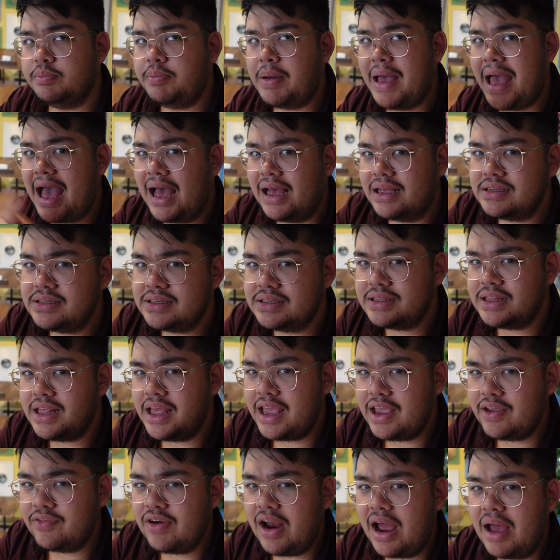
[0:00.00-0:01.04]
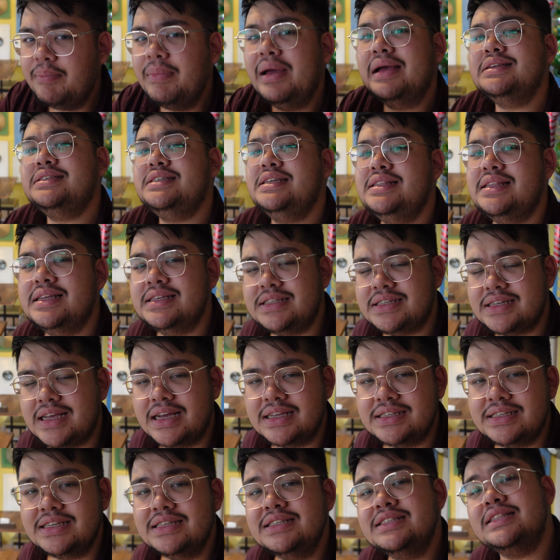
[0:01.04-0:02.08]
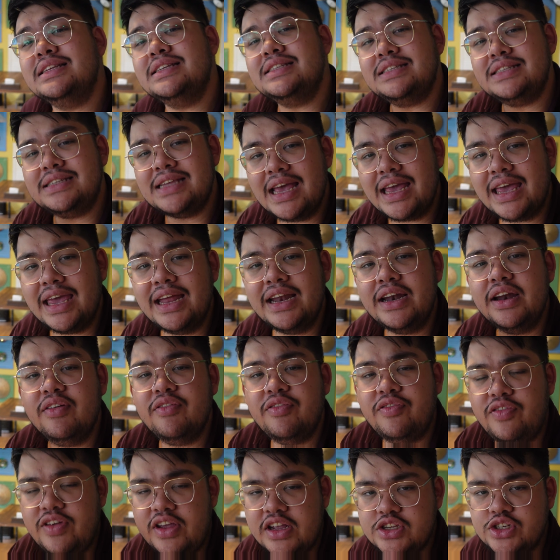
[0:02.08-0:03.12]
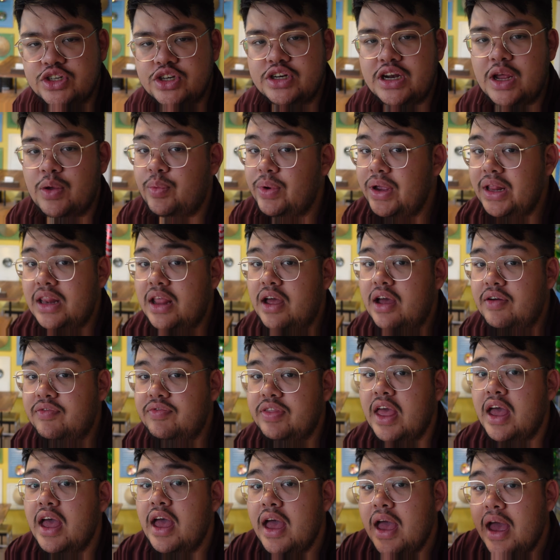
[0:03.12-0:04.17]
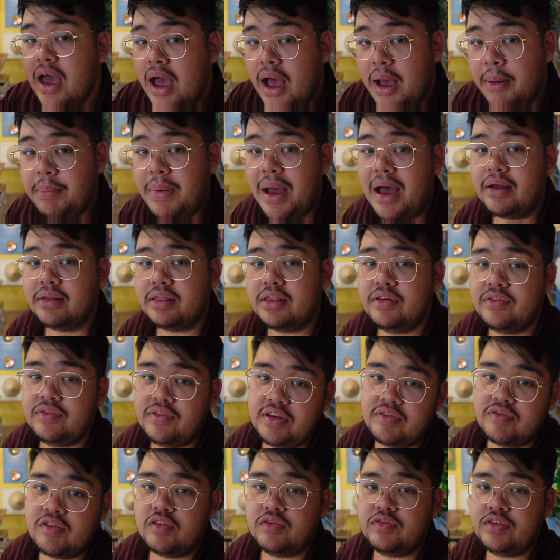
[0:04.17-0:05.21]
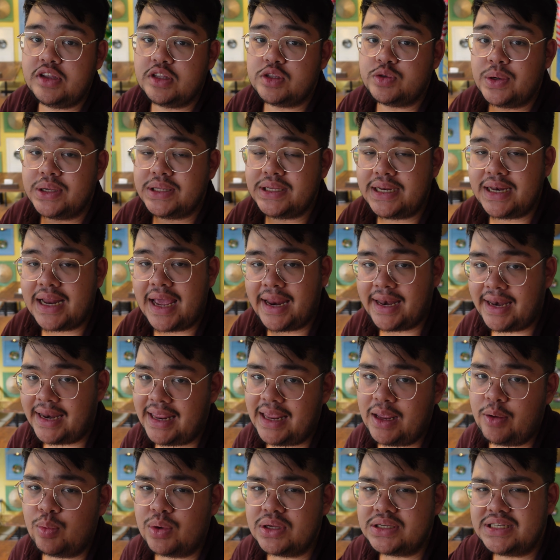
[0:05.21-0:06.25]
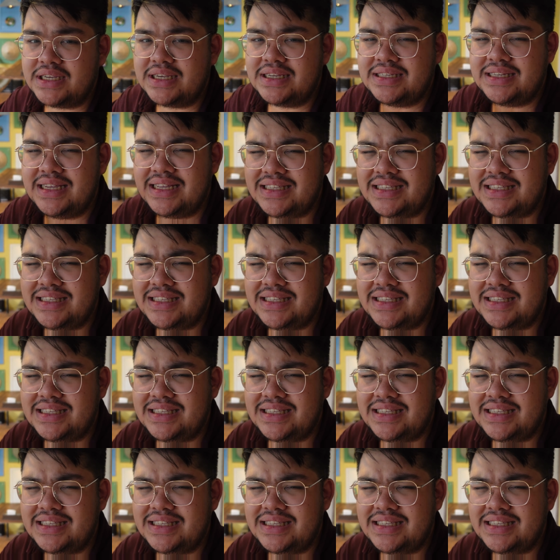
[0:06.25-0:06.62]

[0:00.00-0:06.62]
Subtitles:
Avram as he discusses the second feature that we love about the Vivo V29e, which is